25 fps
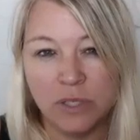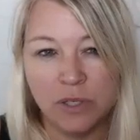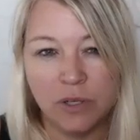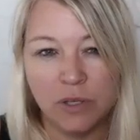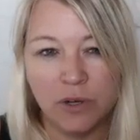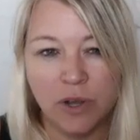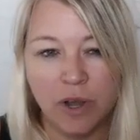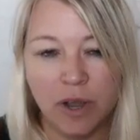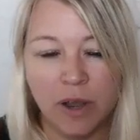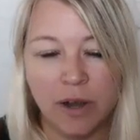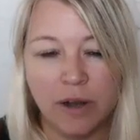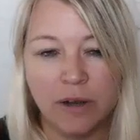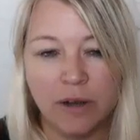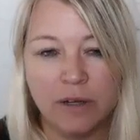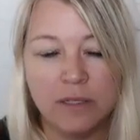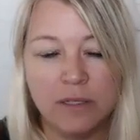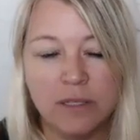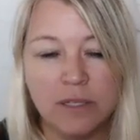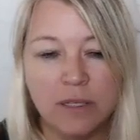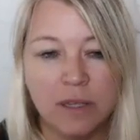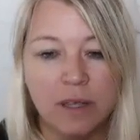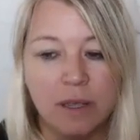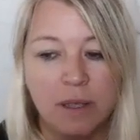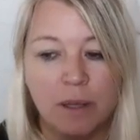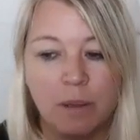your cards
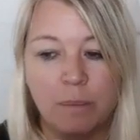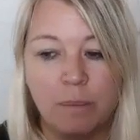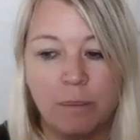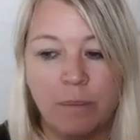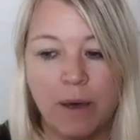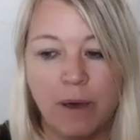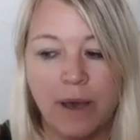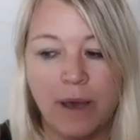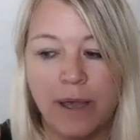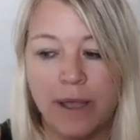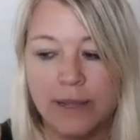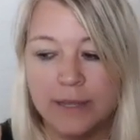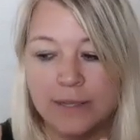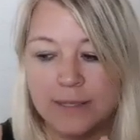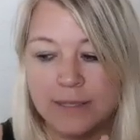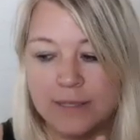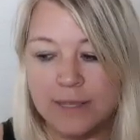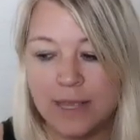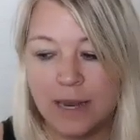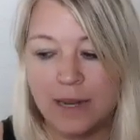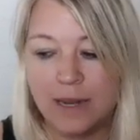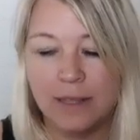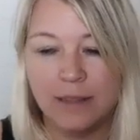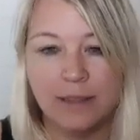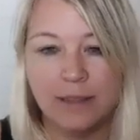by
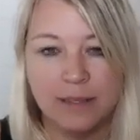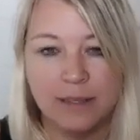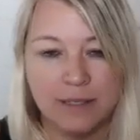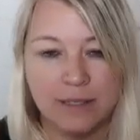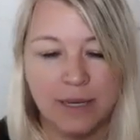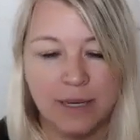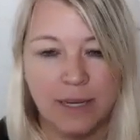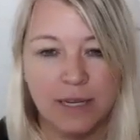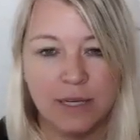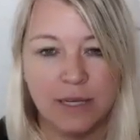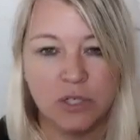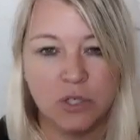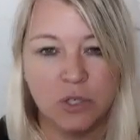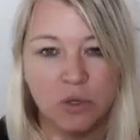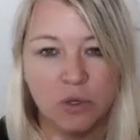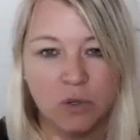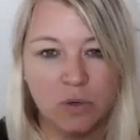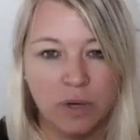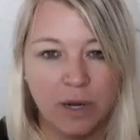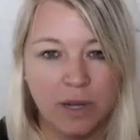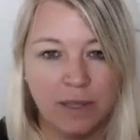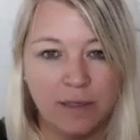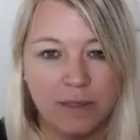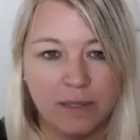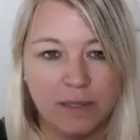setting the stage,
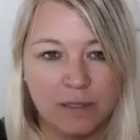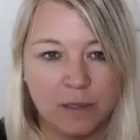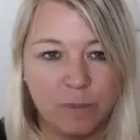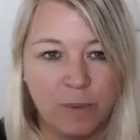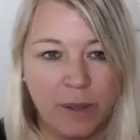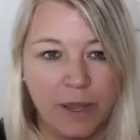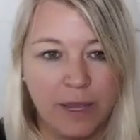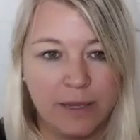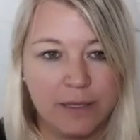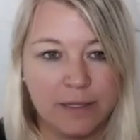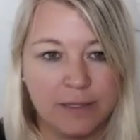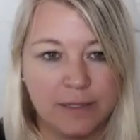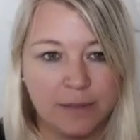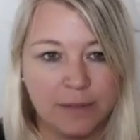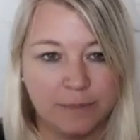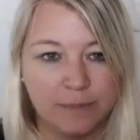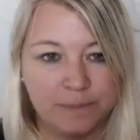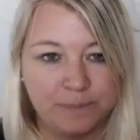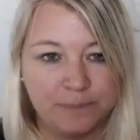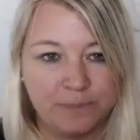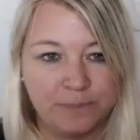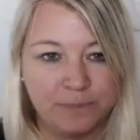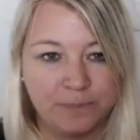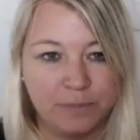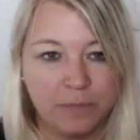create the space.
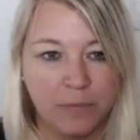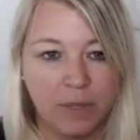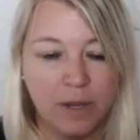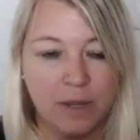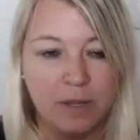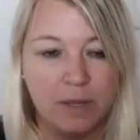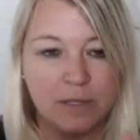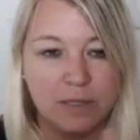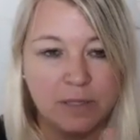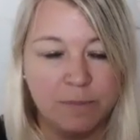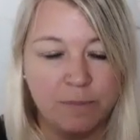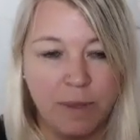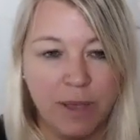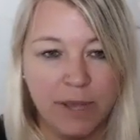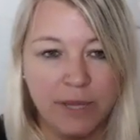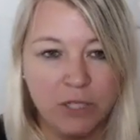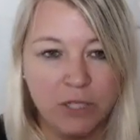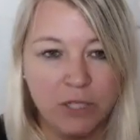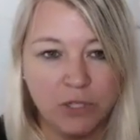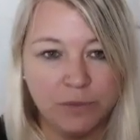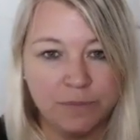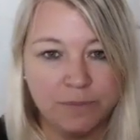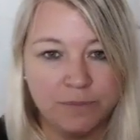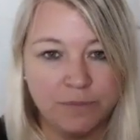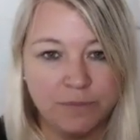
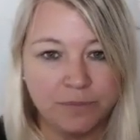Smudge,